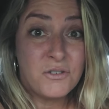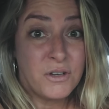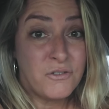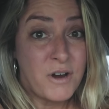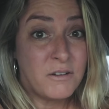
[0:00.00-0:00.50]
You
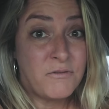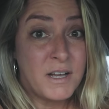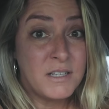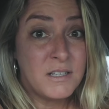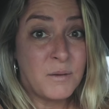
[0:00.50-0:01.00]
can try to
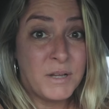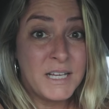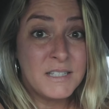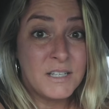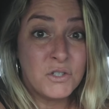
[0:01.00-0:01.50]
find a
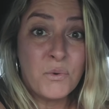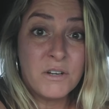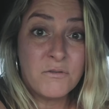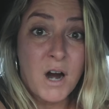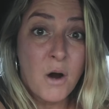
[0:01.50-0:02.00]
place that's
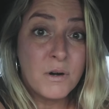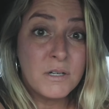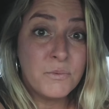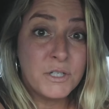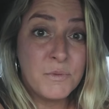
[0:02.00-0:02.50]
24
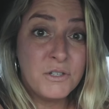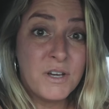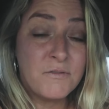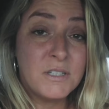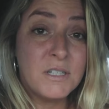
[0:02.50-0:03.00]
hours, which means you
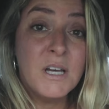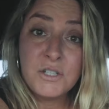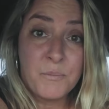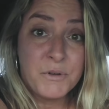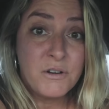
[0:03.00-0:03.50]
have to
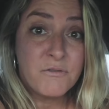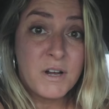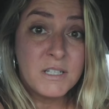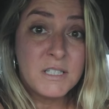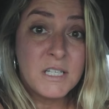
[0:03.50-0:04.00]
jump in your
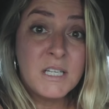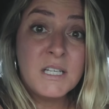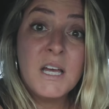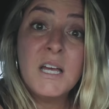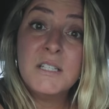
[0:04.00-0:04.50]
front
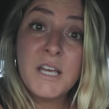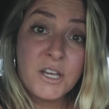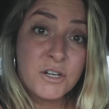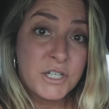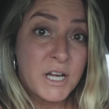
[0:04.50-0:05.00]
seat,
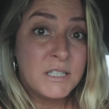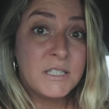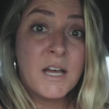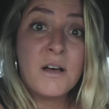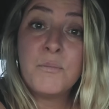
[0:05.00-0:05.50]
take your shades
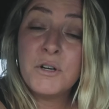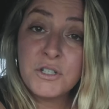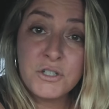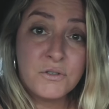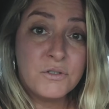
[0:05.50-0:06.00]
down, put
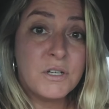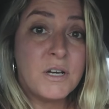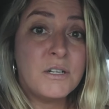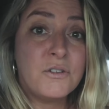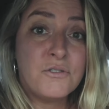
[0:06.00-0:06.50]
your shoes
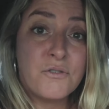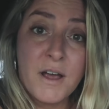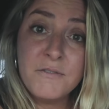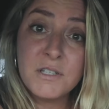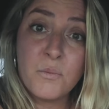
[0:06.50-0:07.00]
on,
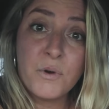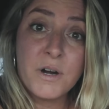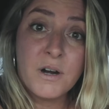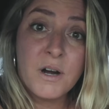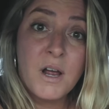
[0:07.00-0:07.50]
drive
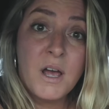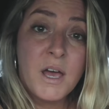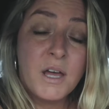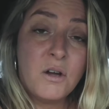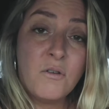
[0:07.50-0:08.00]
somewhere,
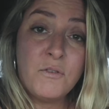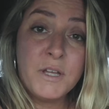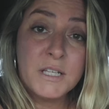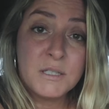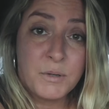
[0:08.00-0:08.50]
and
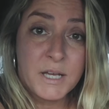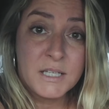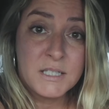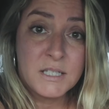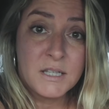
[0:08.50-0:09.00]
hopefully it's a
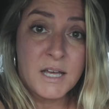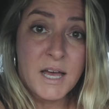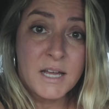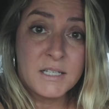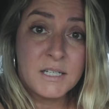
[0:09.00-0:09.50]
place
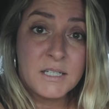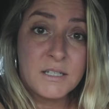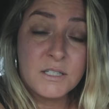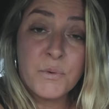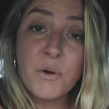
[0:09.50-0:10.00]
that
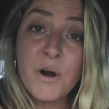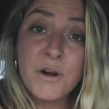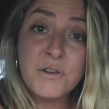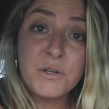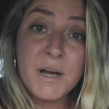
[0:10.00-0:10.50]
doesn't require
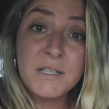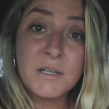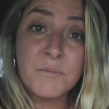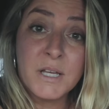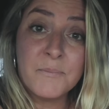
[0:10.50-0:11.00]
you to buy
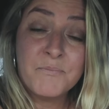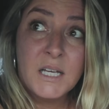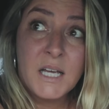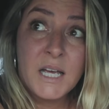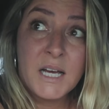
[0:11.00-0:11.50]
something.
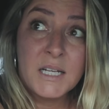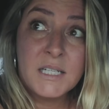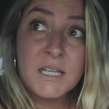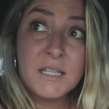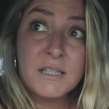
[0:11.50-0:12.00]

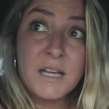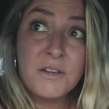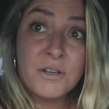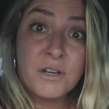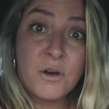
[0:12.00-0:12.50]
And then
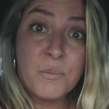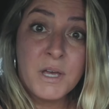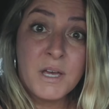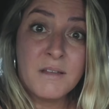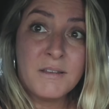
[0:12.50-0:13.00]
you can go
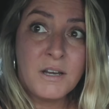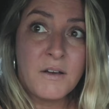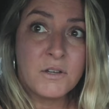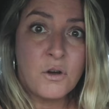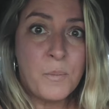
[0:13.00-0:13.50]
pee, and then you
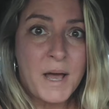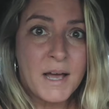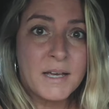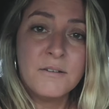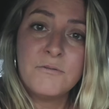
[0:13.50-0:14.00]
have to go
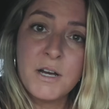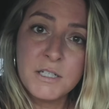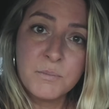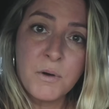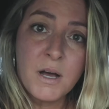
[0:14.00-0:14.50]
back, find
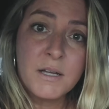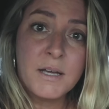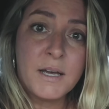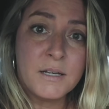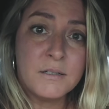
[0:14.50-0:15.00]
a spot,
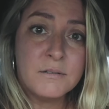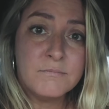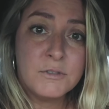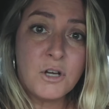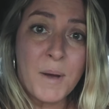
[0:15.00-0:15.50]
and
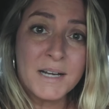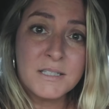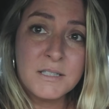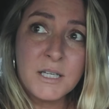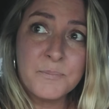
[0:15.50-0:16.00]
go back to
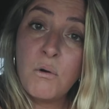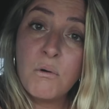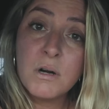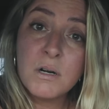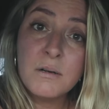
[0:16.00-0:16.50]
sleep.
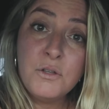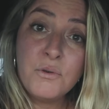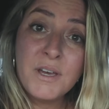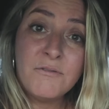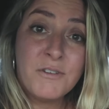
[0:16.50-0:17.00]
Or you
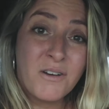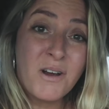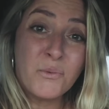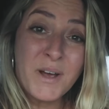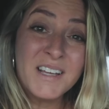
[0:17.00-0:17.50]
can figure
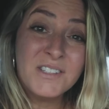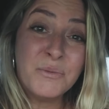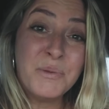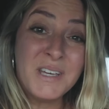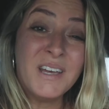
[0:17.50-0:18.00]
out a way
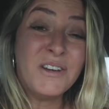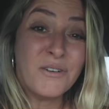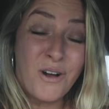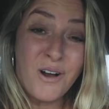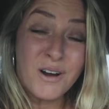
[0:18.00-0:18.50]
to pee in your
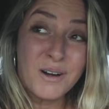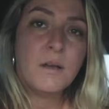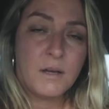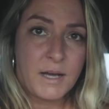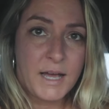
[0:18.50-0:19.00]
car
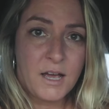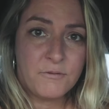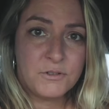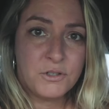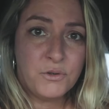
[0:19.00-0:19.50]
I
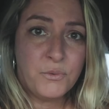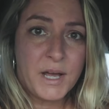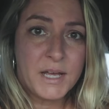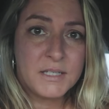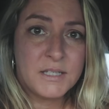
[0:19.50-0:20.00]
have two
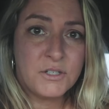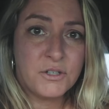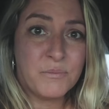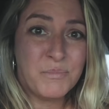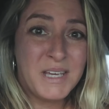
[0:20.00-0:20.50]
ways that
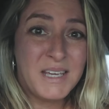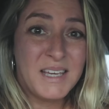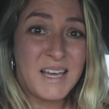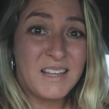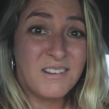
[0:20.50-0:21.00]
you can
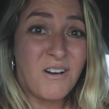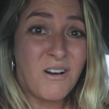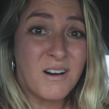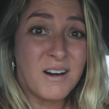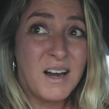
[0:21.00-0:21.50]
pee in the
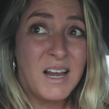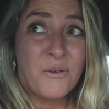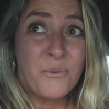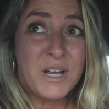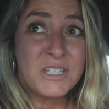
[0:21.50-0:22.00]
car,
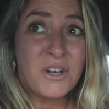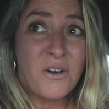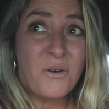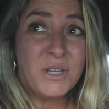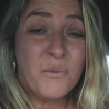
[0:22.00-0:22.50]
which
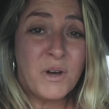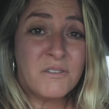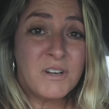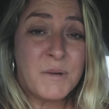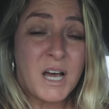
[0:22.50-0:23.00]
only one
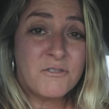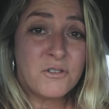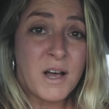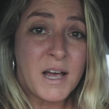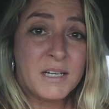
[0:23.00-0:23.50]
of them I've
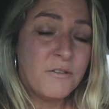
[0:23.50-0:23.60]
tried.